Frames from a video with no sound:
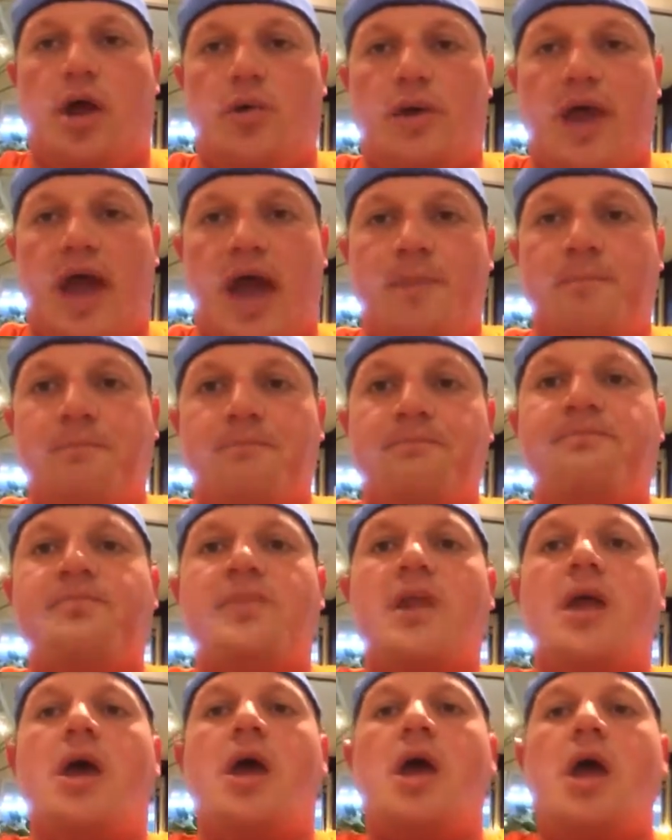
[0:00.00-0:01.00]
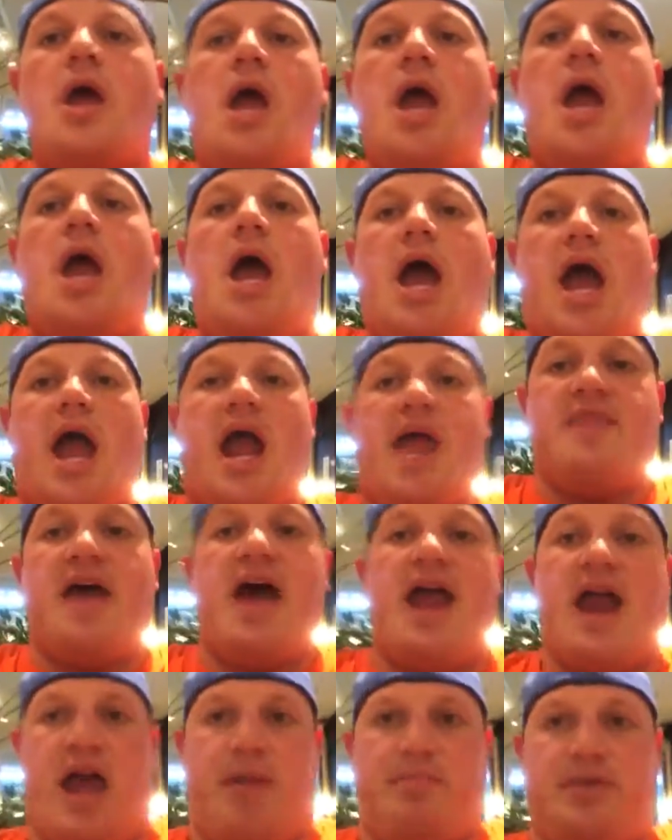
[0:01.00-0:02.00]
Okay, and
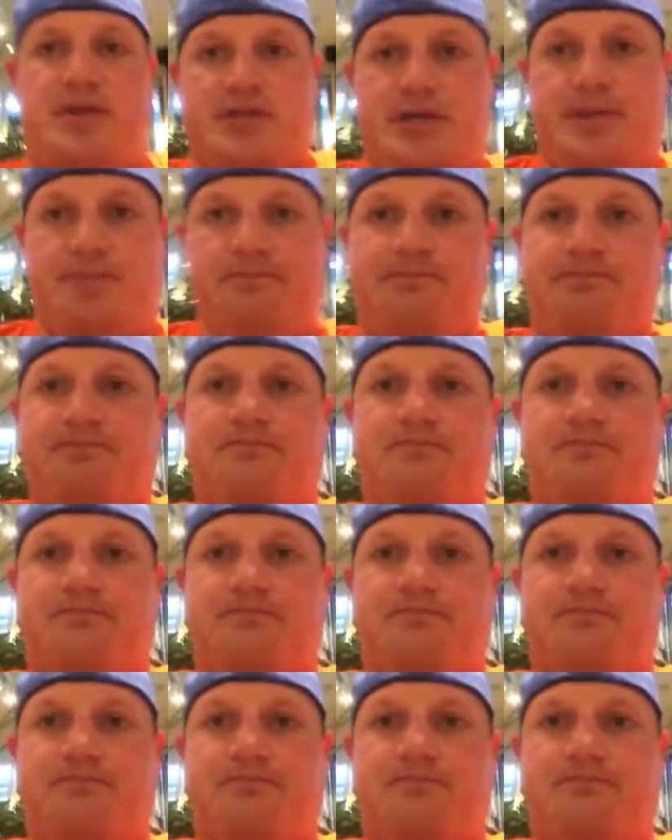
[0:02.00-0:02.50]
that happened.